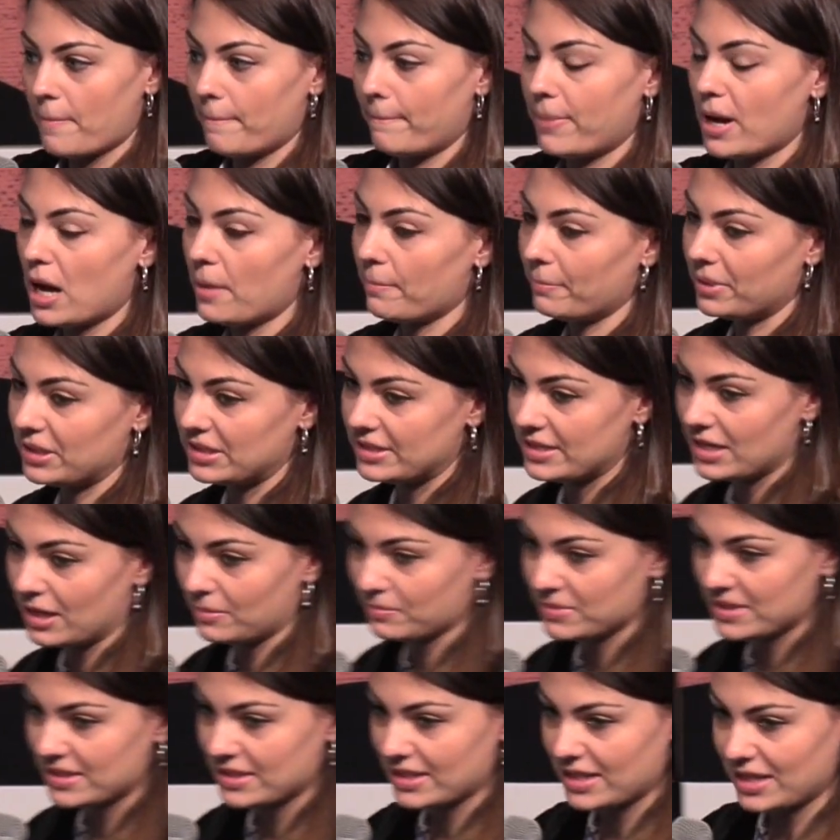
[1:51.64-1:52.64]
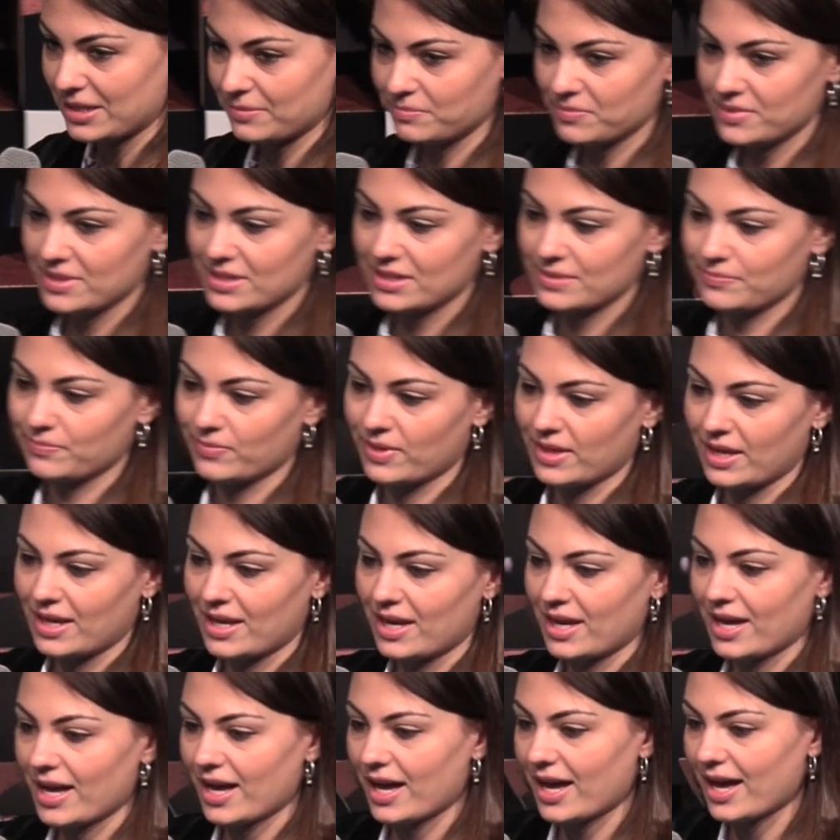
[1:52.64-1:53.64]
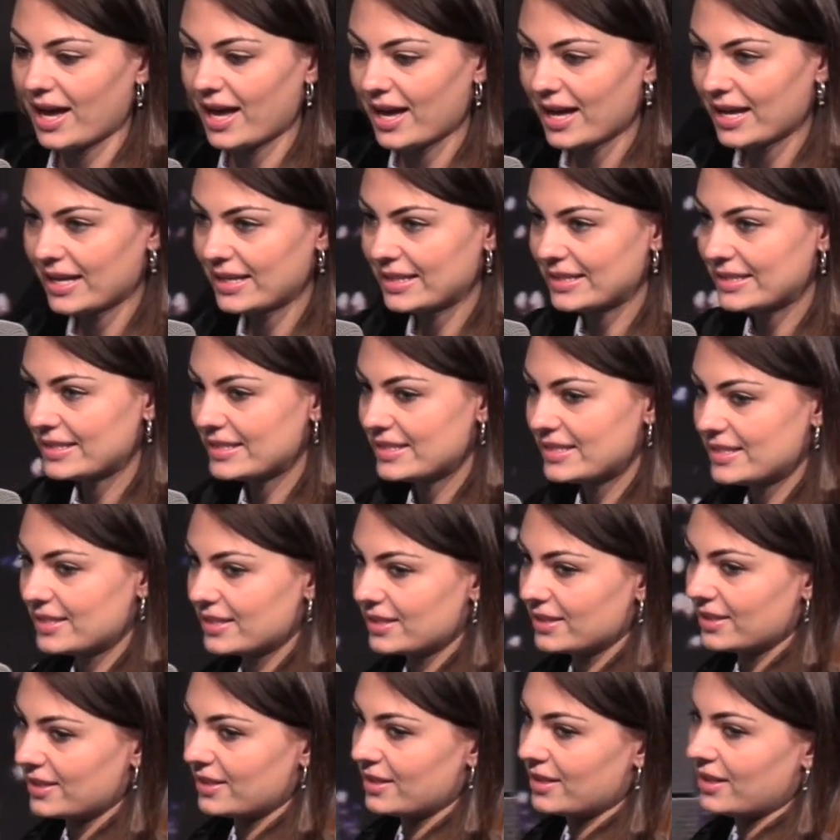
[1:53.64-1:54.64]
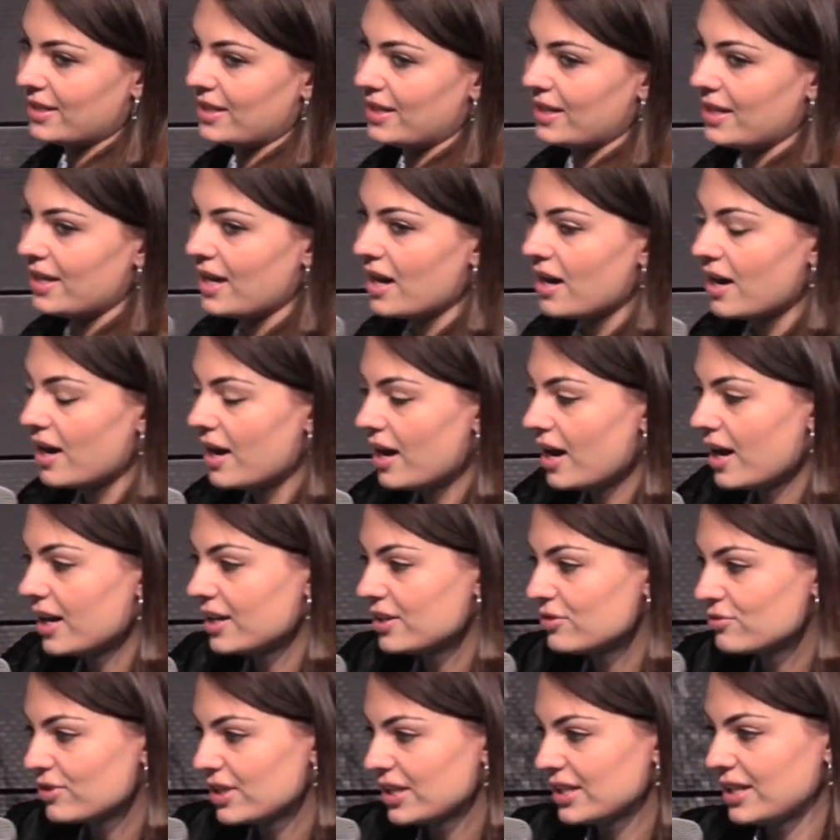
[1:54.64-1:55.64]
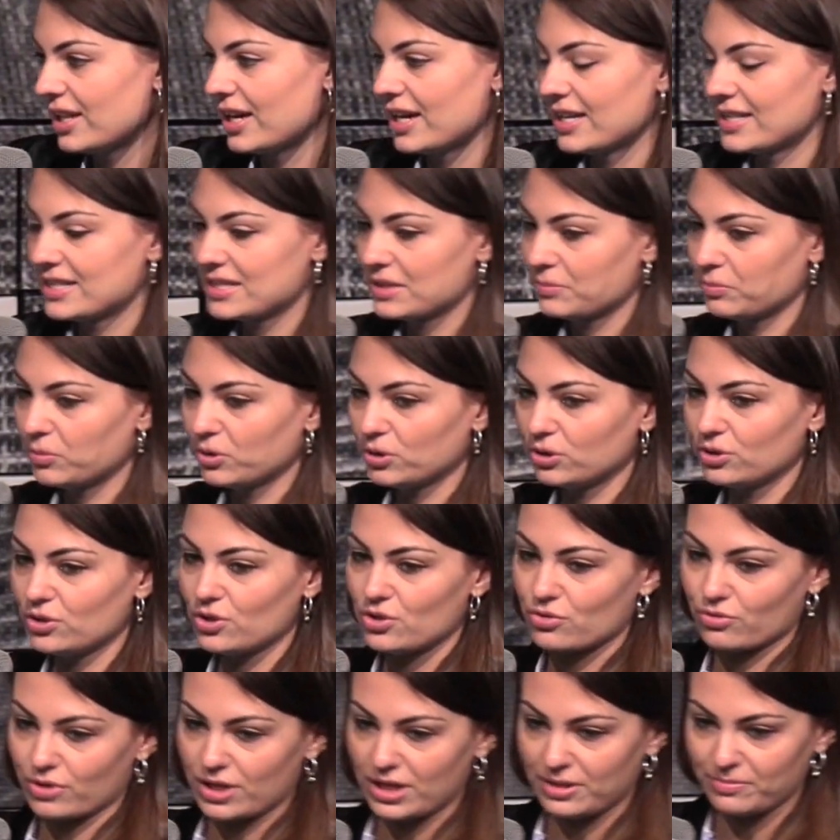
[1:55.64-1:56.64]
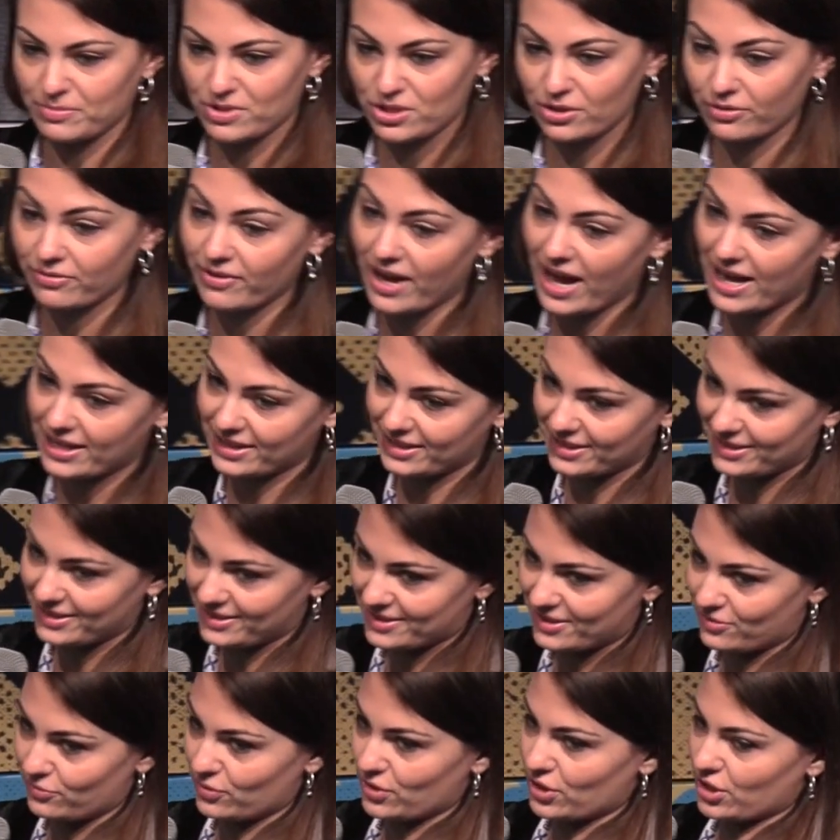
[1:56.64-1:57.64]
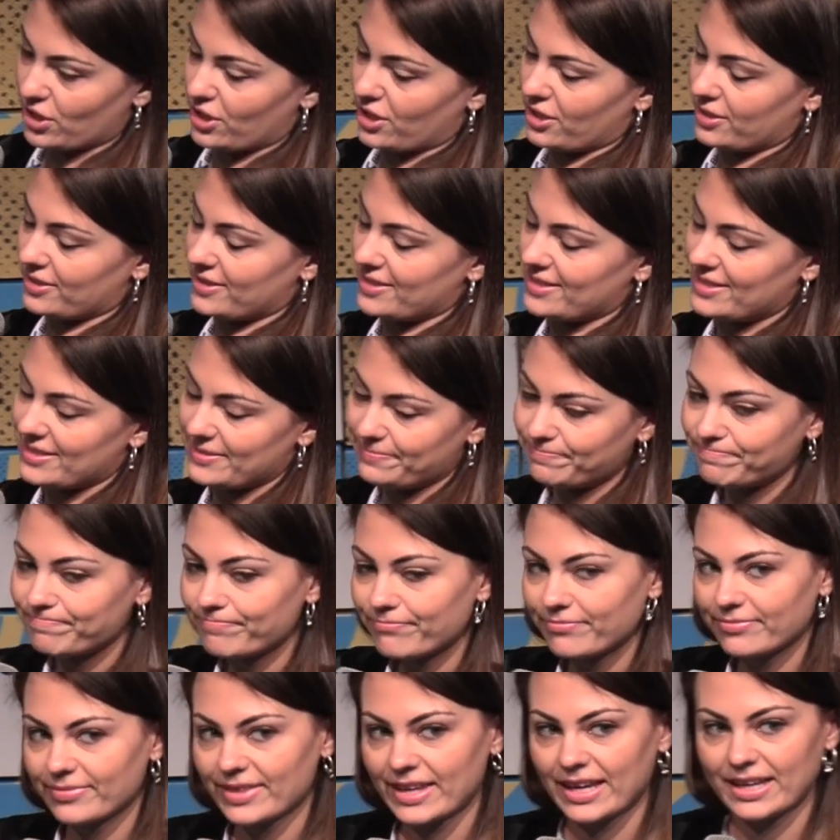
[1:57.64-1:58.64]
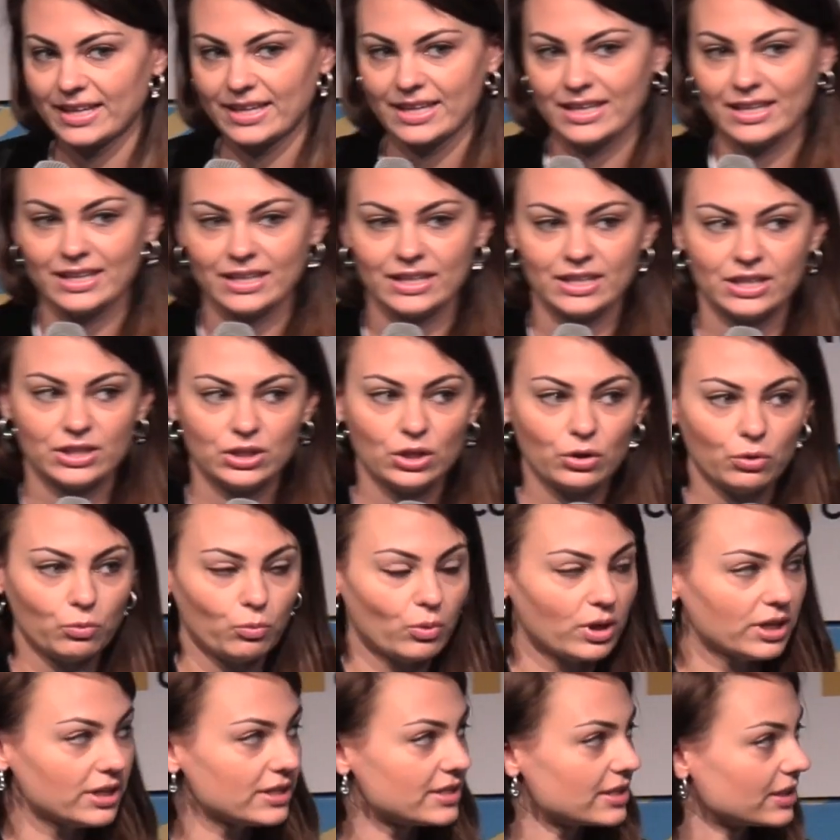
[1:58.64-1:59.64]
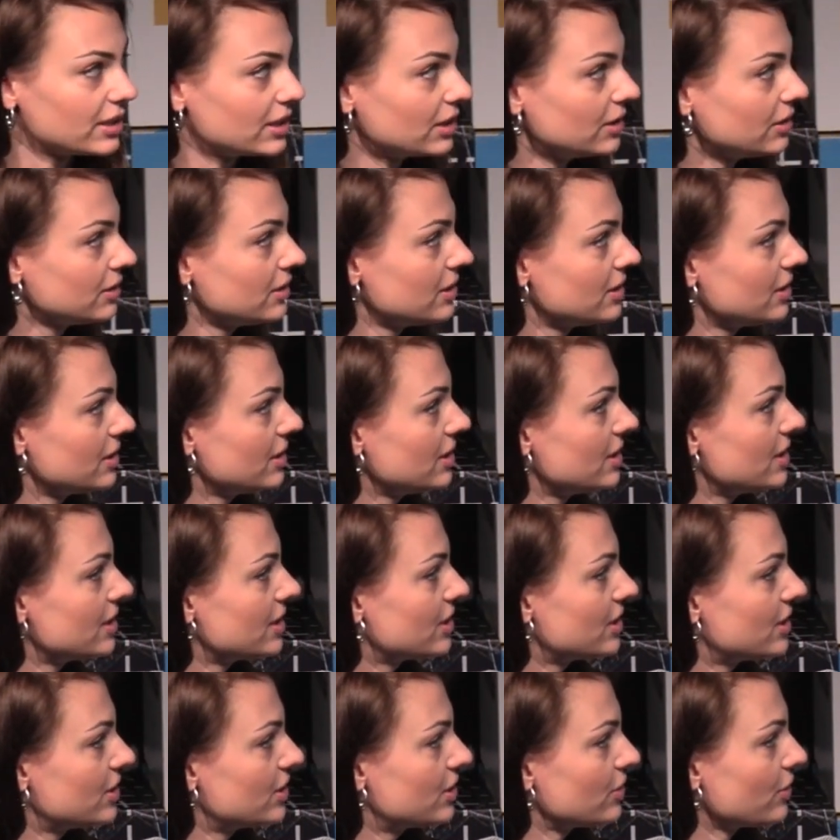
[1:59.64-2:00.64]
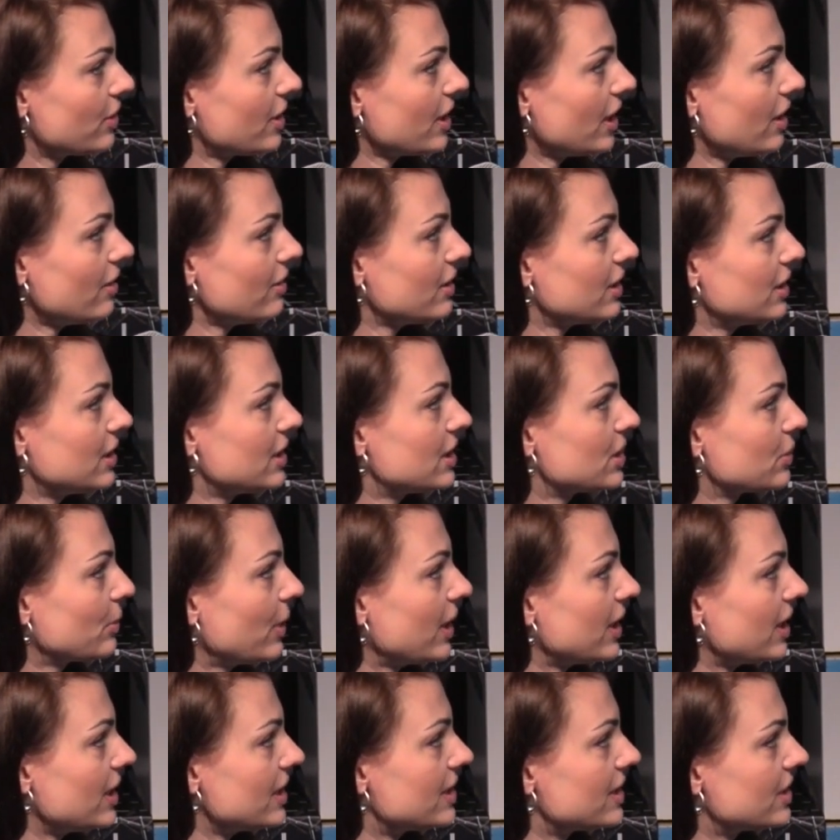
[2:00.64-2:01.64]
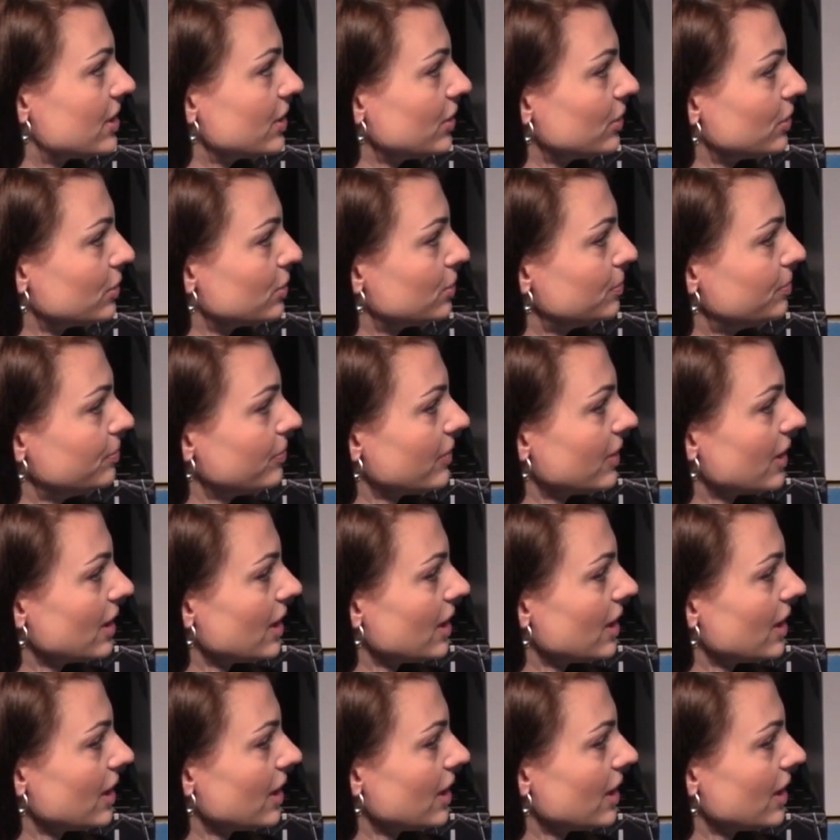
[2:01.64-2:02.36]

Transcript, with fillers: pump and dump schemes, and unrealizable dreams of endless returns. No wonder 2022